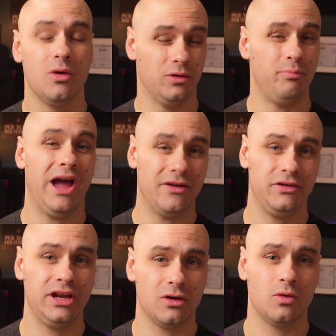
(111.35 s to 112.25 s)
with bad
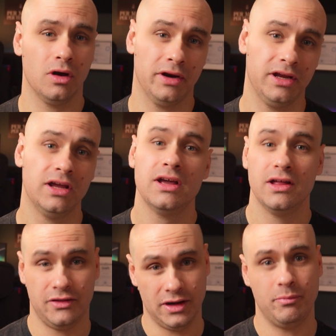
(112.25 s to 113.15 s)
video quality
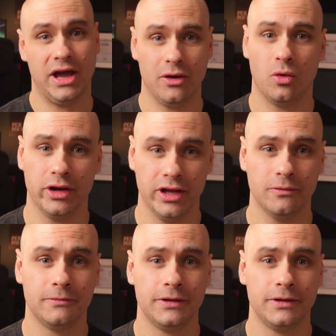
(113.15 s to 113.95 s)
than bad audio.